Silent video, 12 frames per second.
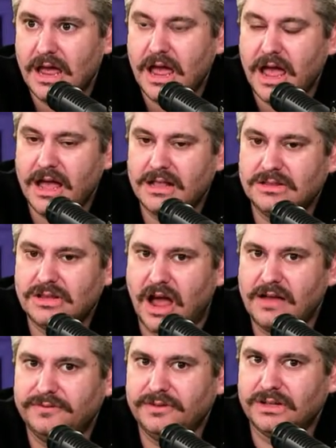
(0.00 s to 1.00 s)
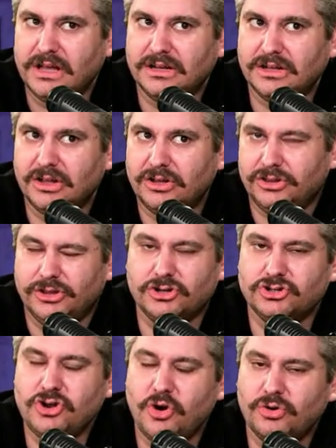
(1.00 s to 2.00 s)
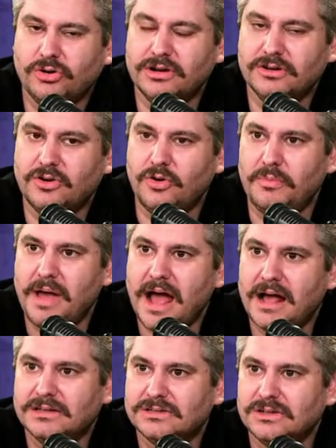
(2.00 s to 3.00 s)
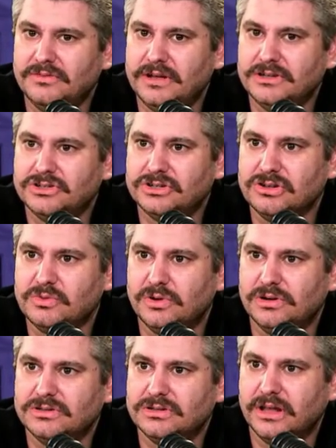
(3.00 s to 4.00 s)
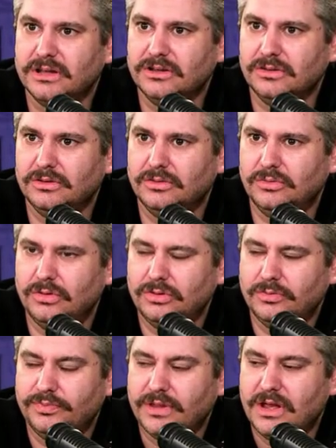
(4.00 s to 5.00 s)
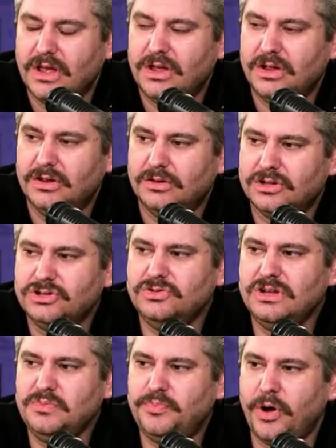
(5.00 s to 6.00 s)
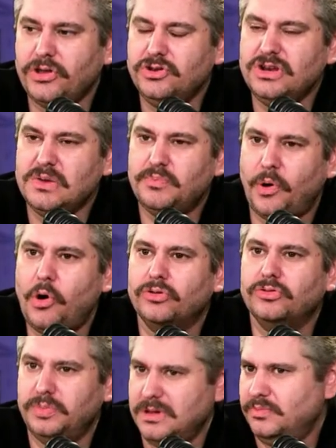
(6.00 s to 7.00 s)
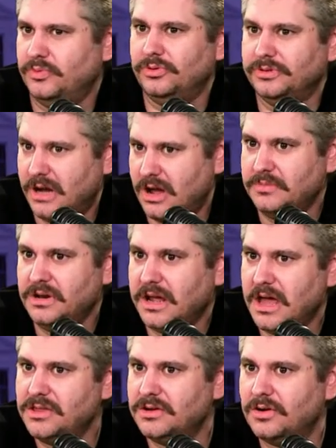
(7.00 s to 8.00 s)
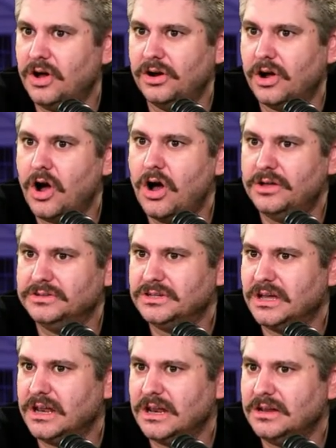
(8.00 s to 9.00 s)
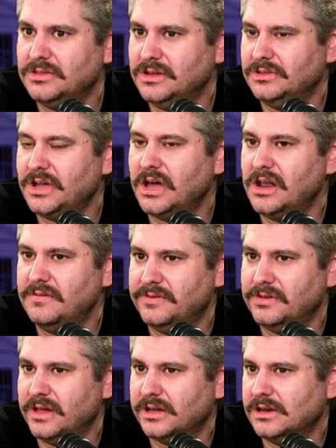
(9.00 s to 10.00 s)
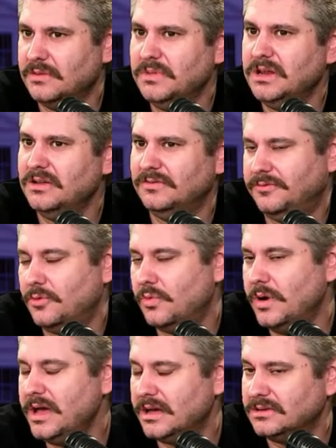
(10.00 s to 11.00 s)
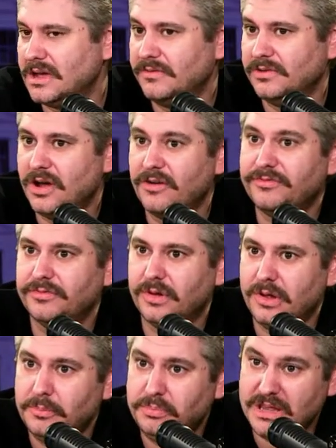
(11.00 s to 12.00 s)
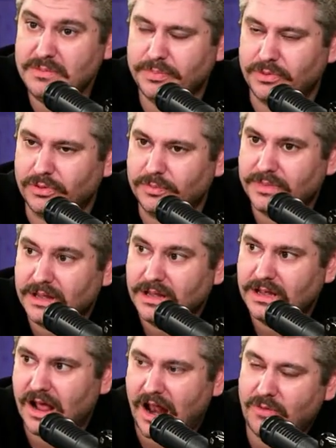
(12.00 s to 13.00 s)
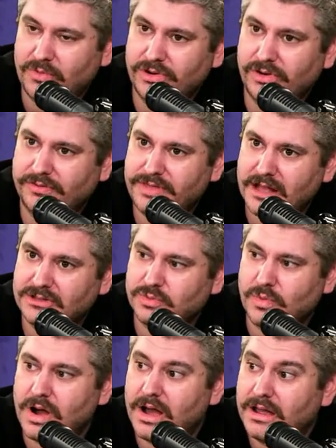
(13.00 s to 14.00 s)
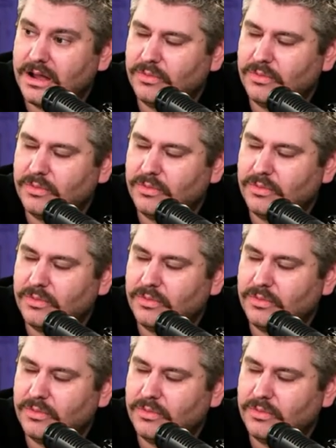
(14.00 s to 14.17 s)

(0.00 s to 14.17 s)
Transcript: And I feel like there's no critical mass eventually where it's because you need both people to come together on a cause to get anything done, I feel like, in a meaningful way, to have enough people. I wonder if that's why.